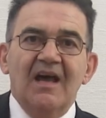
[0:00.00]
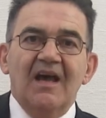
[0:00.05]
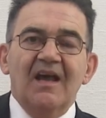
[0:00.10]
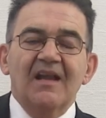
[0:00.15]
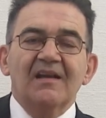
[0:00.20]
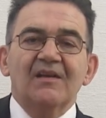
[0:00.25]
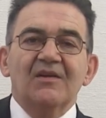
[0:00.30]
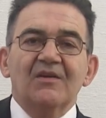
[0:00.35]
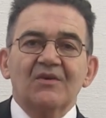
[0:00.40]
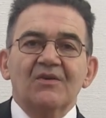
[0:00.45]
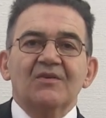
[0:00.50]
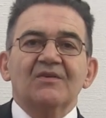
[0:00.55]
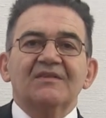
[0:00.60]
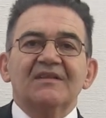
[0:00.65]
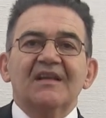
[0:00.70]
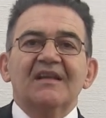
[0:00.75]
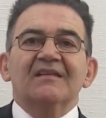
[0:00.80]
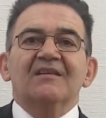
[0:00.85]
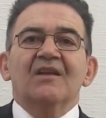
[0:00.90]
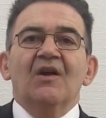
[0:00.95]
I
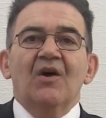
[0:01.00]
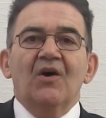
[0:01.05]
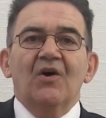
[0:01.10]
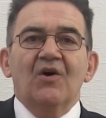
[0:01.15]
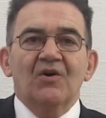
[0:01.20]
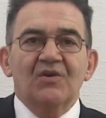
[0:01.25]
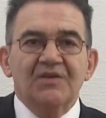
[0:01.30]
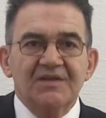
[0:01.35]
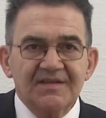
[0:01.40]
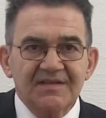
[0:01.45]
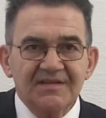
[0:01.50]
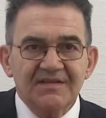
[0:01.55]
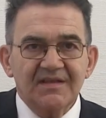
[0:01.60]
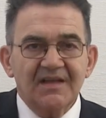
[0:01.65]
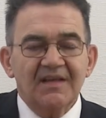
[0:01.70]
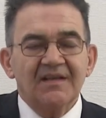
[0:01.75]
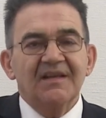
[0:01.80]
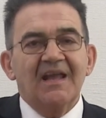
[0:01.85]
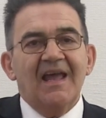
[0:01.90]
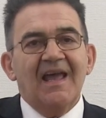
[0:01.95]
learned that
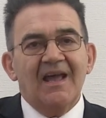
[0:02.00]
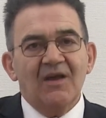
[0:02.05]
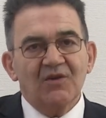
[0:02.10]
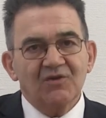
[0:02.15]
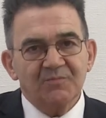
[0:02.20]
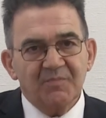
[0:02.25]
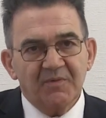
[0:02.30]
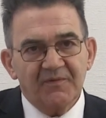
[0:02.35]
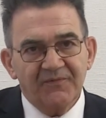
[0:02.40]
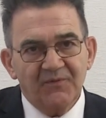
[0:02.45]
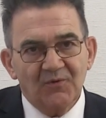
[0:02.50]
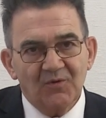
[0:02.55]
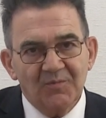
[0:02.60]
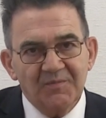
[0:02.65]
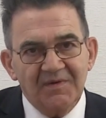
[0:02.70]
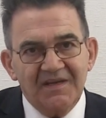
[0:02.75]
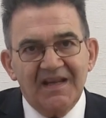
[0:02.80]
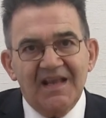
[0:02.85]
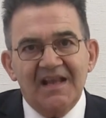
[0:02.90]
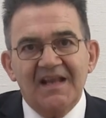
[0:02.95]
honest and
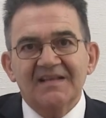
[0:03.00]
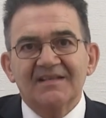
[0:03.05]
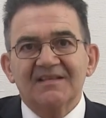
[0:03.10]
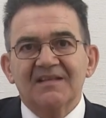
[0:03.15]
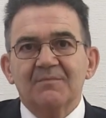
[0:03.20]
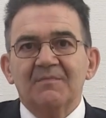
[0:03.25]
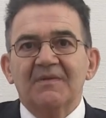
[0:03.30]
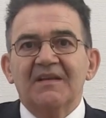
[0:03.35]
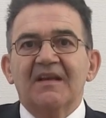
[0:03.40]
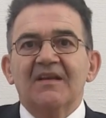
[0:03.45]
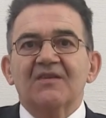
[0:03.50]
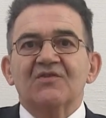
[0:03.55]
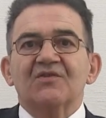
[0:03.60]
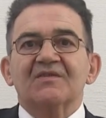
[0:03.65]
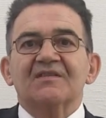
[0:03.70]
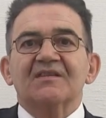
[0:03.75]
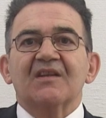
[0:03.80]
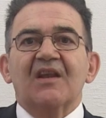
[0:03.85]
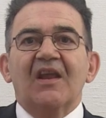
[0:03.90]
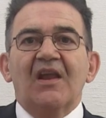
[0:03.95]
outperforming asset
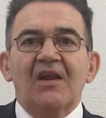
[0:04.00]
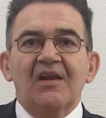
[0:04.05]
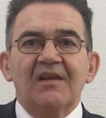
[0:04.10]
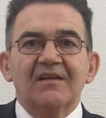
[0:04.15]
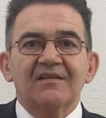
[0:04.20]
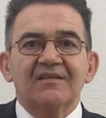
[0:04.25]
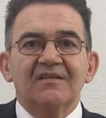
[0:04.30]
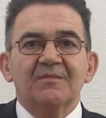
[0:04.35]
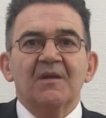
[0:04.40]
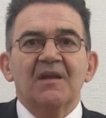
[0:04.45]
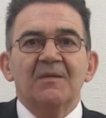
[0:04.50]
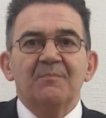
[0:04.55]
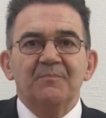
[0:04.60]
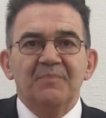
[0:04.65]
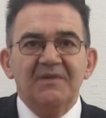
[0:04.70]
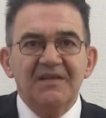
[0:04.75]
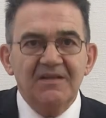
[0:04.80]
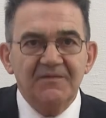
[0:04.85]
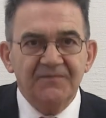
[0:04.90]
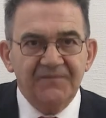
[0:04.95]
managers can't
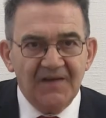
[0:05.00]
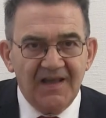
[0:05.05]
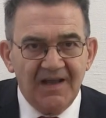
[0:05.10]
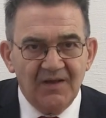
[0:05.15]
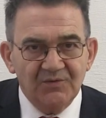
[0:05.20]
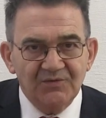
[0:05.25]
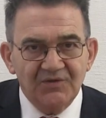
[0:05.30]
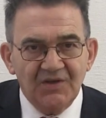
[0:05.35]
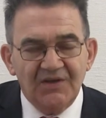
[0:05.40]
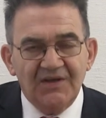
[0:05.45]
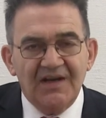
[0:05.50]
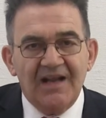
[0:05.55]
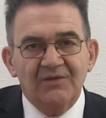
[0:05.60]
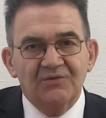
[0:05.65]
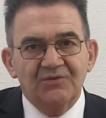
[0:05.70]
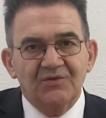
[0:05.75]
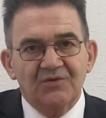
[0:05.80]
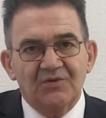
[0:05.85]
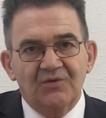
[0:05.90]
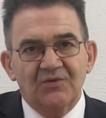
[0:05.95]
be found
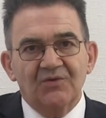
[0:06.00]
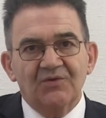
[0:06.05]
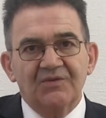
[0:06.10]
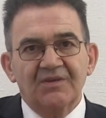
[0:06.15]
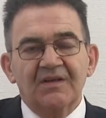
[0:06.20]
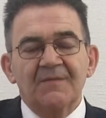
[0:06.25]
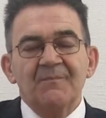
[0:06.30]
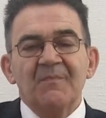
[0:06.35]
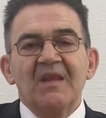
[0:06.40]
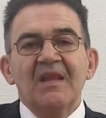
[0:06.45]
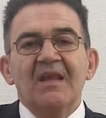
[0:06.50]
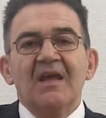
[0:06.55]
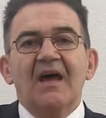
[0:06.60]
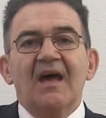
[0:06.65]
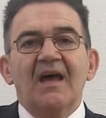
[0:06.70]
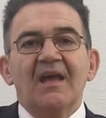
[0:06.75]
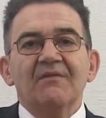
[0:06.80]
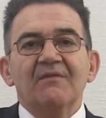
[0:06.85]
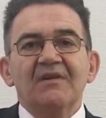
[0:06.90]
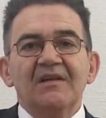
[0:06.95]
around the corner.
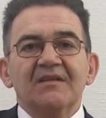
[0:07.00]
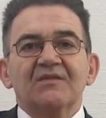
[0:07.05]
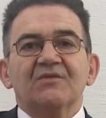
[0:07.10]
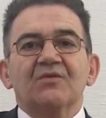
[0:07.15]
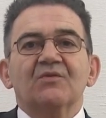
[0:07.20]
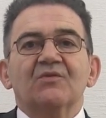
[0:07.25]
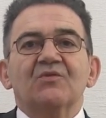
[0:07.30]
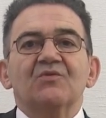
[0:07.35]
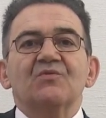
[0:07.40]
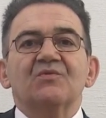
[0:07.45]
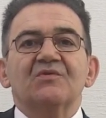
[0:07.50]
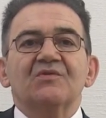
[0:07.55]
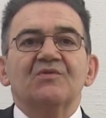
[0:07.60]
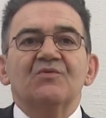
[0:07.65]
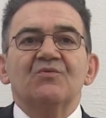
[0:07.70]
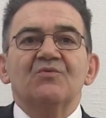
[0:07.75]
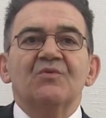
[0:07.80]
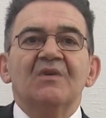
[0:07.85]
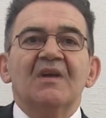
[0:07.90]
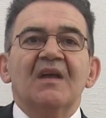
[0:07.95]
I will introduce
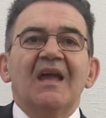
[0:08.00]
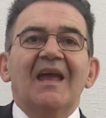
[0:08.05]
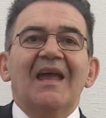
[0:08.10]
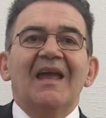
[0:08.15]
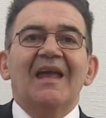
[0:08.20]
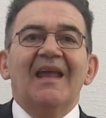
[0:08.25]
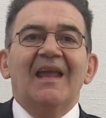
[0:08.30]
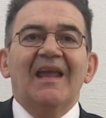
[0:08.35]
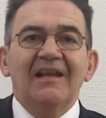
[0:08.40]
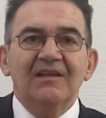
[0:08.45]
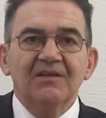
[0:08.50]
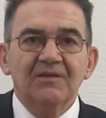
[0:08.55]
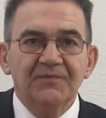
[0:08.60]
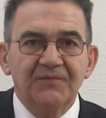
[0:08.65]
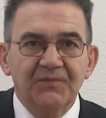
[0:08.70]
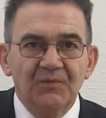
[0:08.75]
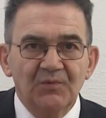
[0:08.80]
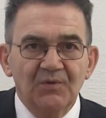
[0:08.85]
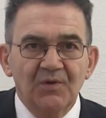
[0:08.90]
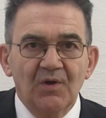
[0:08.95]
you a
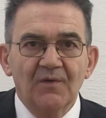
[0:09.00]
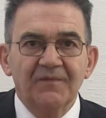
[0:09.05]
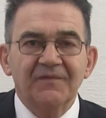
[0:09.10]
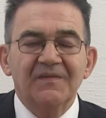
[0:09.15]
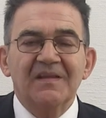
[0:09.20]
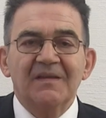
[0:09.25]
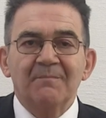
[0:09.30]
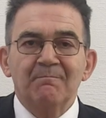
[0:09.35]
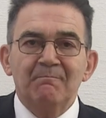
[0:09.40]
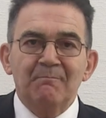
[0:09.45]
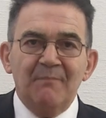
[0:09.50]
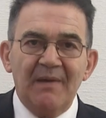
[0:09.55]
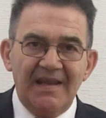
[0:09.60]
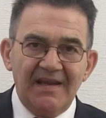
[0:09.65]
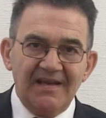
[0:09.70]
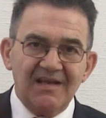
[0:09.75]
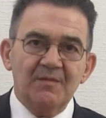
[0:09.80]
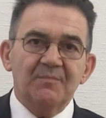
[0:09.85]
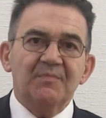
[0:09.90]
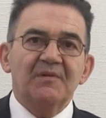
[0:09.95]
handful of
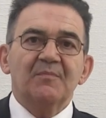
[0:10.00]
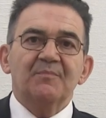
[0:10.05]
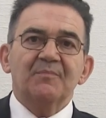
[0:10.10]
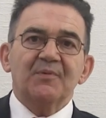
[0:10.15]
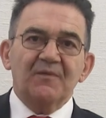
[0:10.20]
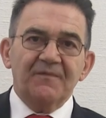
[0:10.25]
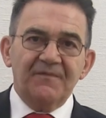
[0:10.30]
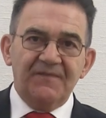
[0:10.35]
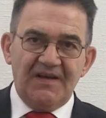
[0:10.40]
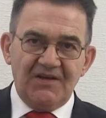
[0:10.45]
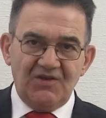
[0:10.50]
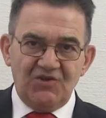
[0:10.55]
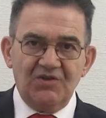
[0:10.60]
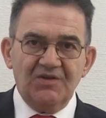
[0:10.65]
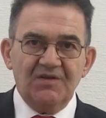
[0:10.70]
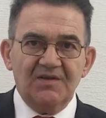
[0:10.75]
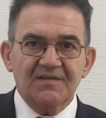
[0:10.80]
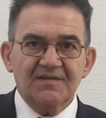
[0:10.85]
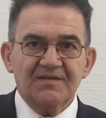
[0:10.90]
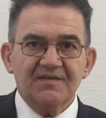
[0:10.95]
impeccable
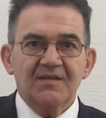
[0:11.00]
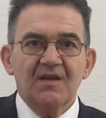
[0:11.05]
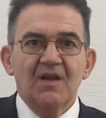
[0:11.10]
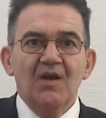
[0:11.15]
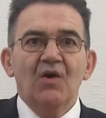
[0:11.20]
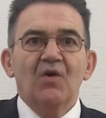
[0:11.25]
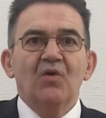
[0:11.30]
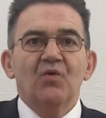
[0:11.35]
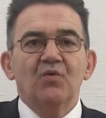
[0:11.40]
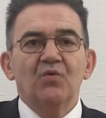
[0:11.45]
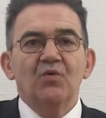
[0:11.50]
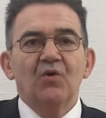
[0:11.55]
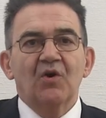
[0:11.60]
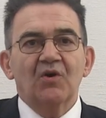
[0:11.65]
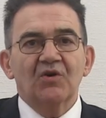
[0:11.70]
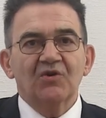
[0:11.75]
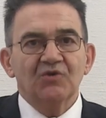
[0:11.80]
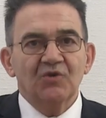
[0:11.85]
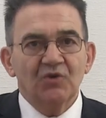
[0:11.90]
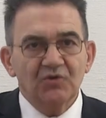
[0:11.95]
professionals who
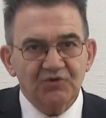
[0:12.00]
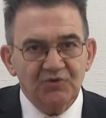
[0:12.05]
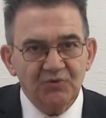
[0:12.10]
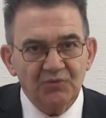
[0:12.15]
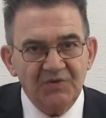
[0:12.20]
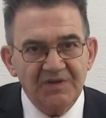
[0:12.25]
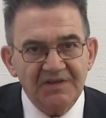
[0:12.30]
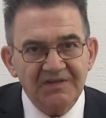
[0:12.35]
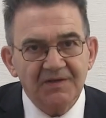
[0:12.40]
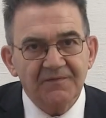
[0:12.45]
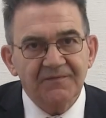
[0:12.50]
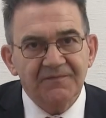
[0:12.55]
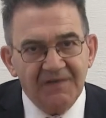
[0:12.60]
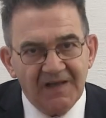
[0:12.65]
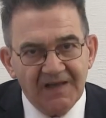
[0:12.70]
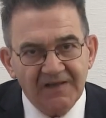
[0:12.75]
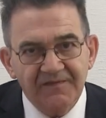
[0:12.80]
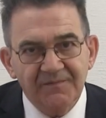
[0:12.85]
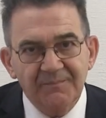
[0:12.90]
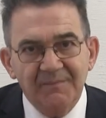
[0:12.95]
are not doing the
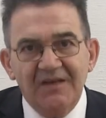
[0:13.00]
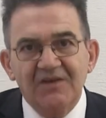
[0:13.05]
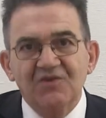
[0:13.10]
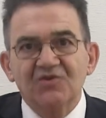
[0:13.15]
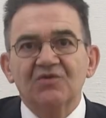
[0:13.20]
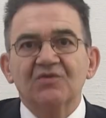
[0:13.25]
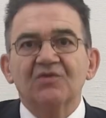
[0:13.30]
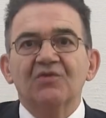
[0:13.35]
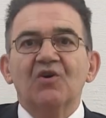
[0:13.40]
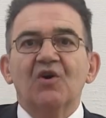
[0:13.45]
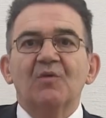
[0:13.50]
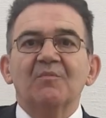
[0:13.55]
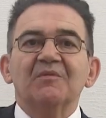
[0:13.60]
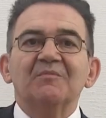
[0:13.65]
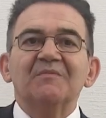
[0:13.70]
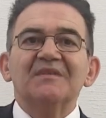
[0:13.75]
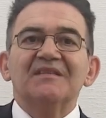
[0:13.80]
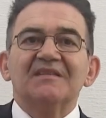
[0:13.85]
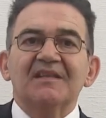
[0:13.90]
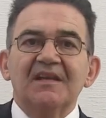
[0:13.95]
five mentioned
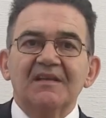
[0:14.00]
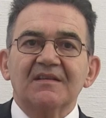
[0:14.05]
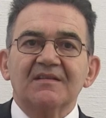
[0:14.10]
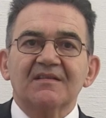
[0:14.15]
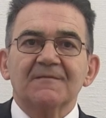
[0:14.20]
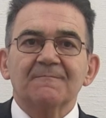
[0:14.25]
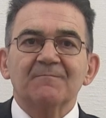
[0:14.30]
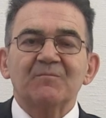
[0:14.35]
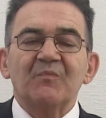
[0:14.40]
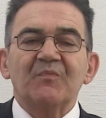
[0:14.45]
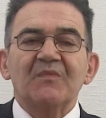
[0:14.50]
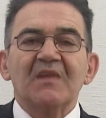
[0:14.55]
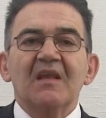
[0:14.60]
common mistakes.